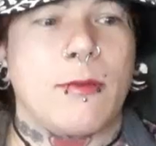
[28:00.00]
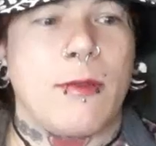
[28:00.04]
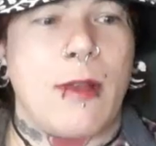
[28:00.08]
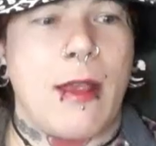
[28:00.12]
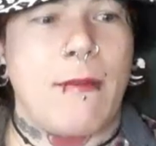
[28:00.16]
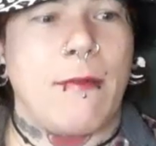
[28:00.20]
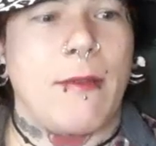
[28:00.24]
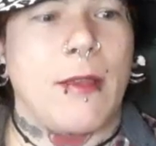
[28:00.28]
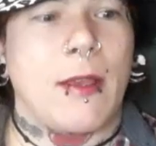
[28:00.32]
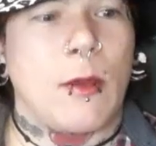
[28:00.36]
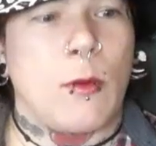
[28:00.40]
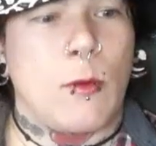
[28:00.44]
was
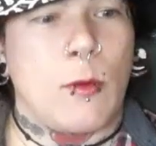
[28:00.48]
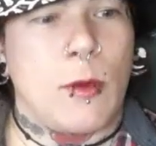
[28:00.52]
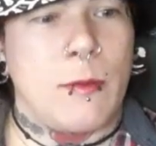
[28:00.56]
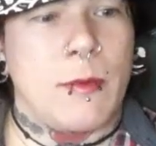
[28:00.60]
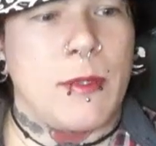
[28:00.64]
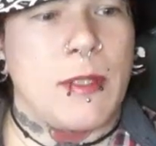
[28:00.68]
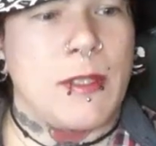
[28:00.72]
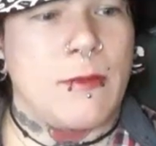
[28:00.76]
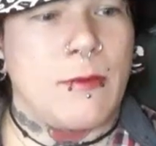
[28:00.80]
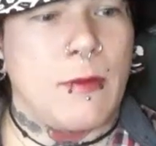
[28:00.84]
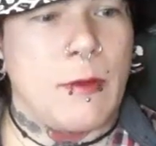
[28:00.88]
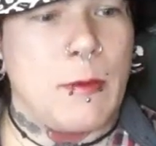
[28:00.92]
wrapping a
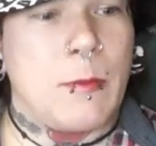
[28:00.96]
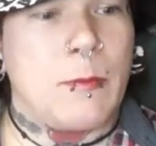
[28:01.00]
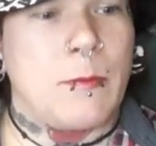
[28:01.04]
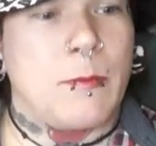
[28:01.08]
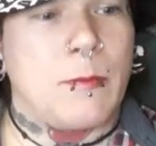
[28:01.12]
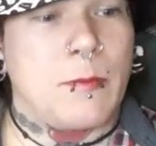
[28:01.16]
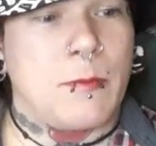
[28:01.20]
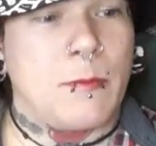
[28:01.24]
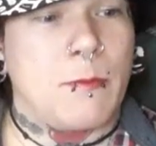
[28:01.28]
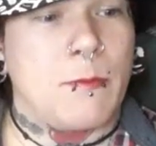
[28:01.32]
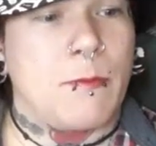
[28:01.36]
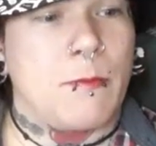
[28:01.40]
woman's foot
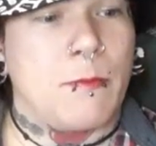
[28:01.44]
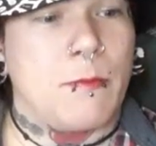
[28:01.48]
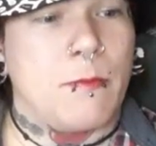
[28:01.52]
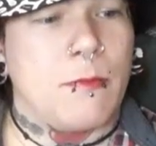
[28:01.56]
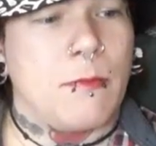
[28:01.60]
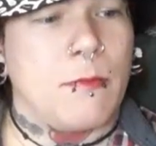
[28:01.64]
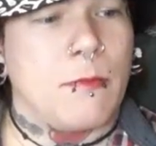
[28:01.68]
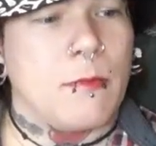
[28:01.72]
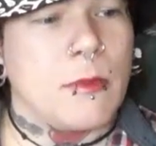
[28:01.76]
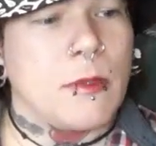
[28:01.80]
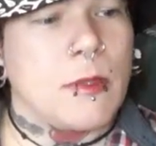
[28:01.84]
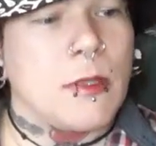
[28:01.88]

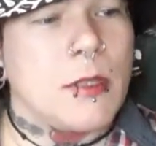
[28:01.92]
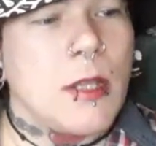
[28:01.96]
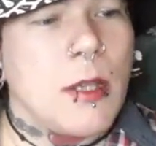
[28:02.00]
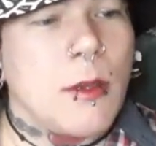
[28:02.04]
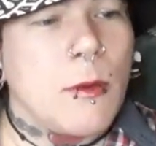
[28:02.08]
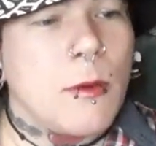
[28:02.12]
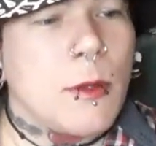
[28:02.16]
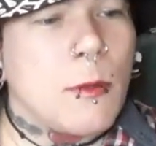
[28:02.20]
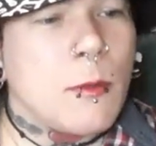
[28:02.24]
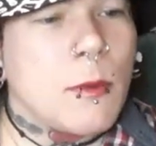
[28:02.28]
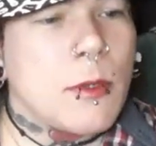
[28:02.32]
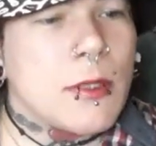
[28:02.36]

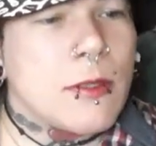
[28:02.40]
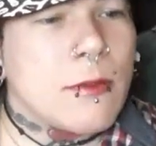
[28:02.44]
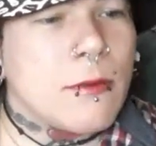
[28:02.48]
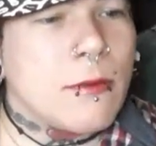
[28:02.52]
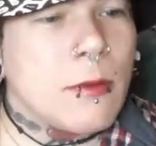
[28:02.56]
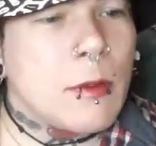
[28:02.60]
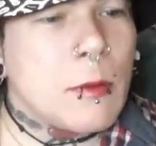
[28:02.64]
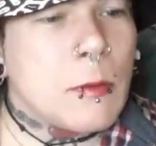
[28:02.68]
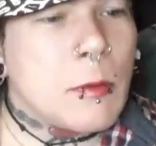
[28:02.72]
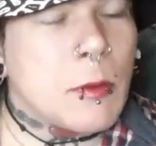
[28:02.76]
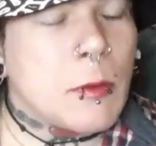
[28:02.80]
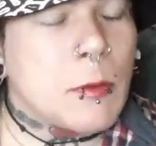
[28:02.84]
no, it
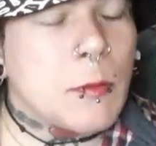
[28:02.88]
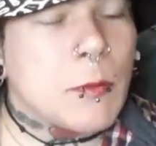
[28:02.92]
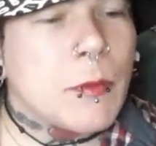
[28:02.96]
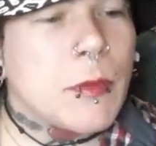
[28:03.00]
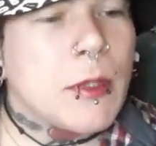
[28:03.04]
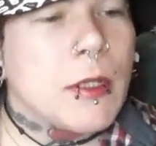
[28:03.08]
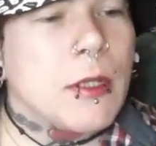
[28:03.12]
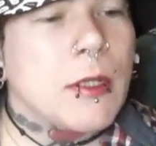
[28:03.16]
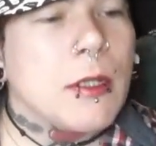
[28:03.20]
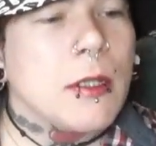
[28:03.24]
wasn't football.